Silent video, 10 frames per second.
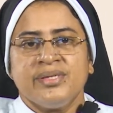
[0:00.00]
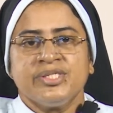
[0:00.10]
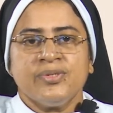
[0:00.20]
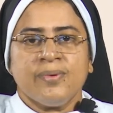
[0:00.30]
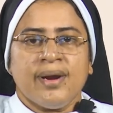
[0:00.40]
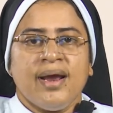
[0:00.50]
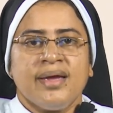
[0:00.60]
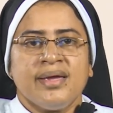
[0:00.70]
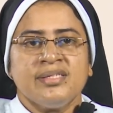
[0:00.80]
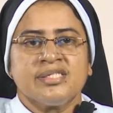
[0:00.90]
to
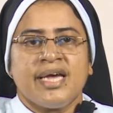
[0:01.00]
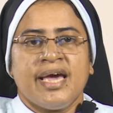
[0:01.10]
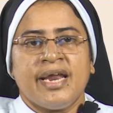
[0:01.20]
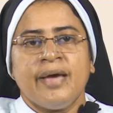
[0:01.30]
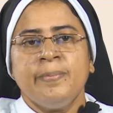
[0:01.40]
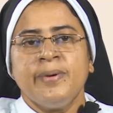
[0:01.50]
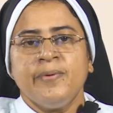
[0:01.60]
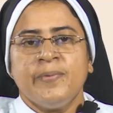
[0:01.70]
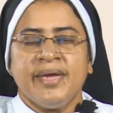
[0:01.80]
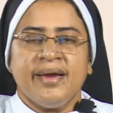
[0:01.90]
write an
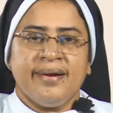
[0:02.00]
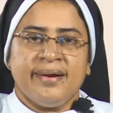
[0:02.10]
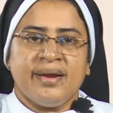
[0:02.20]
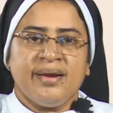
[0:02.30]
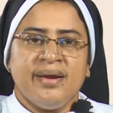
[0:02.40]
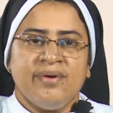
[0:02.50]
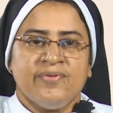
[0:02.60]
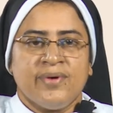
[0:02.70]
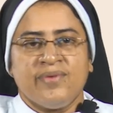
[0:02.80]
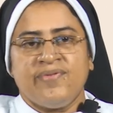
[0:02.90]
abbreviation
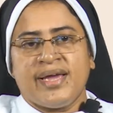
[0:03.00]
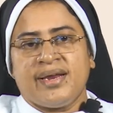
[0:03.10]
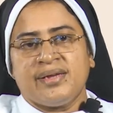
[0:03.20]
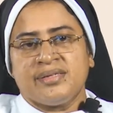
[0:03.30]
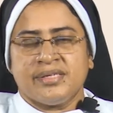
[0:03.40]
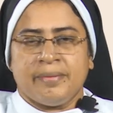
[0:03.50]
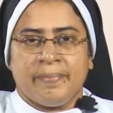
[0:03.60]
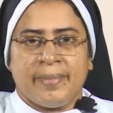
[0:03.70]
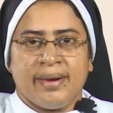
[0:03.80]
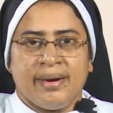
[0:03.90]
for a finite sum.
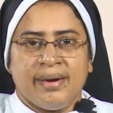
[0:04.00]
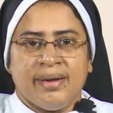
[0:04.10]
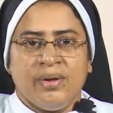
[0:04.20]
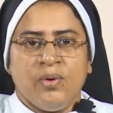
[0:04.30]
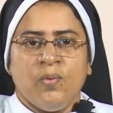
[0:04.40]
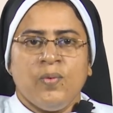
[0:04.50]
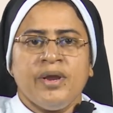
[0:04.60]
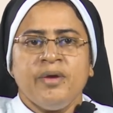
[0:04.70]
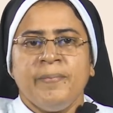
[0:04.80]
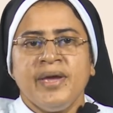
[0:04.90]
What
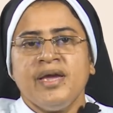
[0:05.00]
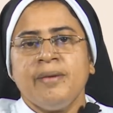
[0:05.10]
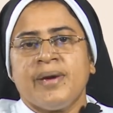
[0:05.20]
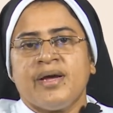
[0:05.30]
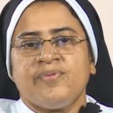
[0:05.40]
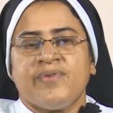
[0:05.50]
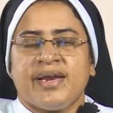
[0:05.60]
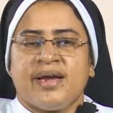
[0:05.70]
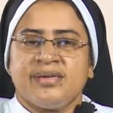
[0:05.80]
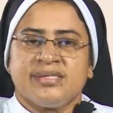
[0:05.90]
do you mean by a
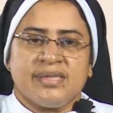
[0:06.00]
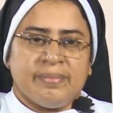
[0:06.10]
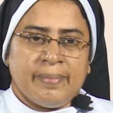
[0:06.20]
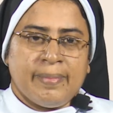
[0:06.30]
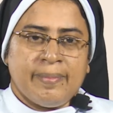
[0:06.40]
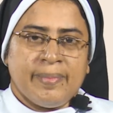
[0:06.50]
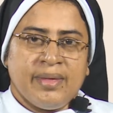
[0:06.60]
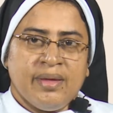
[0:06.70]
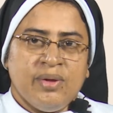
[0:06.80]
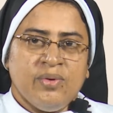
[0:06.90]
finite sum?
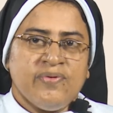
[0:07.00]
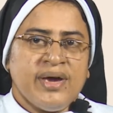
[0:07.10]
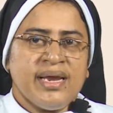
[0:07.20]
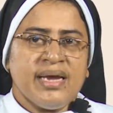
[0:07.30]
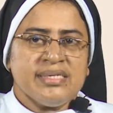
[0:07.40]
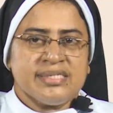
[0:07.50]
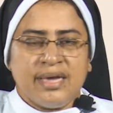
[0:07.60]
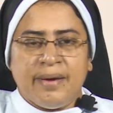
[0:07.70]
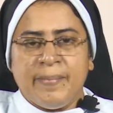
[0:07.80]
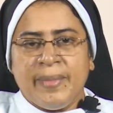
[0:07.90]
Finite
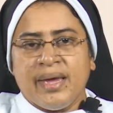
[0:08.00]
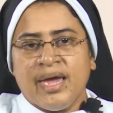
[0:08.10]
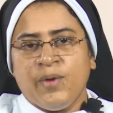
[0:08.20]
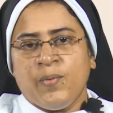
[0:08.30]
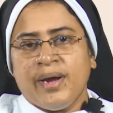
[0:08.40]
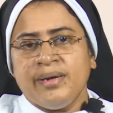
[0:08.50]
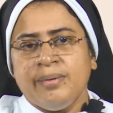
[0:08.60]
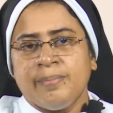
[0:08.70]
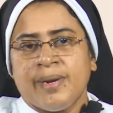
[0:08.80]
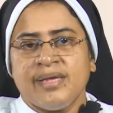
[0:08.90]
sum A1
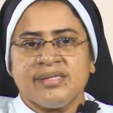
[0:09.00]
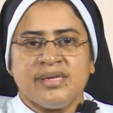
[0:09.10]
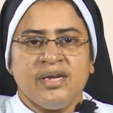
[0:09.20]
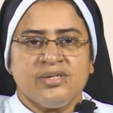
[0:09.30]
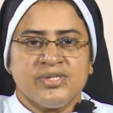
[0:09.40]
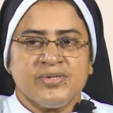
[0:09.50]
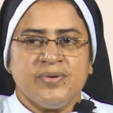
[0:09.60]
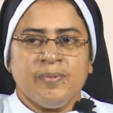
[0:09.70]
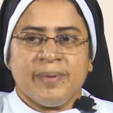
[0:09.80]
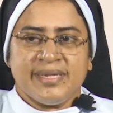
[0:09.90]
plus
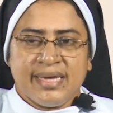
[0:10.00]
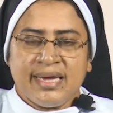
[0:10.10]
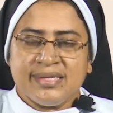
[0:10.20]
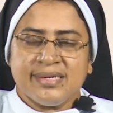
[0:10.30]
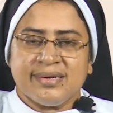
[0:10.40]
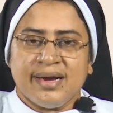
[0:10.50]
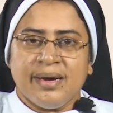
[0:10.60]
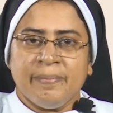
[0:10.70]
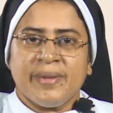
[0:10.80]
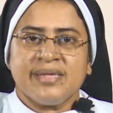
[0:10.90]
A2 plus
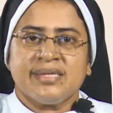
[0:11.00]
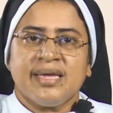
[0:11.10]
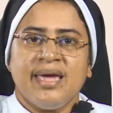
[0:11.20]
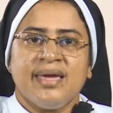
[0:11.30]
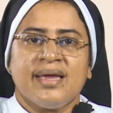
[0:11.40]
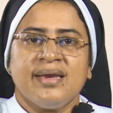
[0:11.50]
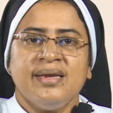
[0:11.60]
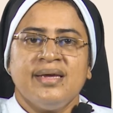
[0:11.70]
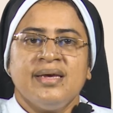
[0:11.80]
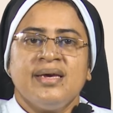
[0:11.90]
etc. plus An
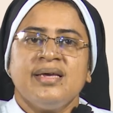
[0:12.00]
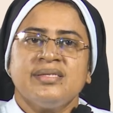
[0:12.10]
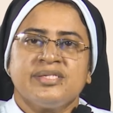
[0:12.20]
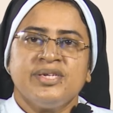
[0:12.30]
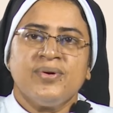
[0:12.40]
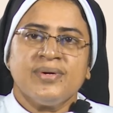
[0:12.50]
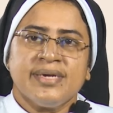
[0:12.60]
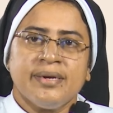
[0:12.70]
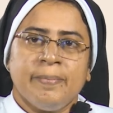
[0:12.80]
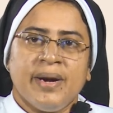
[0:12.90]
is
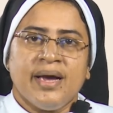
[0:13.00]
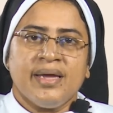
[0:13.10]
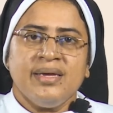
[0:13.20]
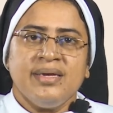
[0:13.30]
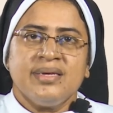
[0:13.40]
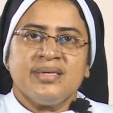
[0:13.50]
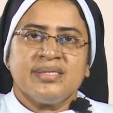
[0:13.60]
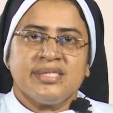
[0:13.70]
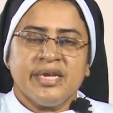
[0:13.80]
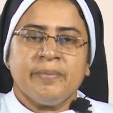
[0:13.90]
denoted by
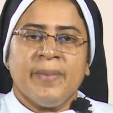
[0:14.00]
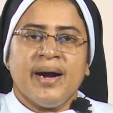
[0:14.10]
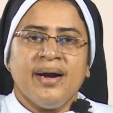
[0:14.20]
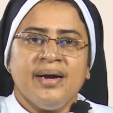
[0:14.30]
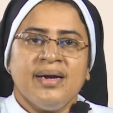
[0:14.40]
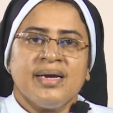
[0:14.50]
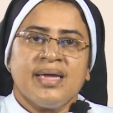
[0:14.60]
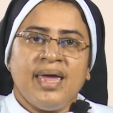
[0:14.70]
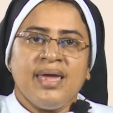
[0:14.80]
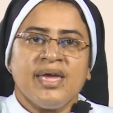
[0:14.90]
sigma
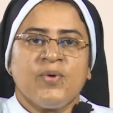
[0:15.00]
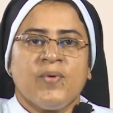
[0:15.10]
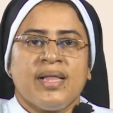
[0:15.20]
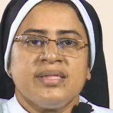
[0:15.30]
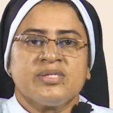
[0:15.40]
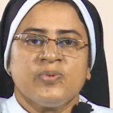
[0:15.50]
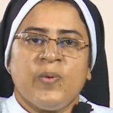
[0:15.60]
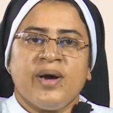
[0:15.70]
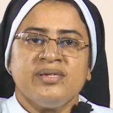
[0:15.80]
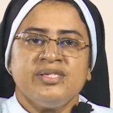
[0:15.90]
k equals
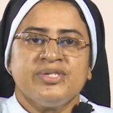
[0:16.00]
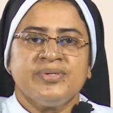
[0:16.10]
1 to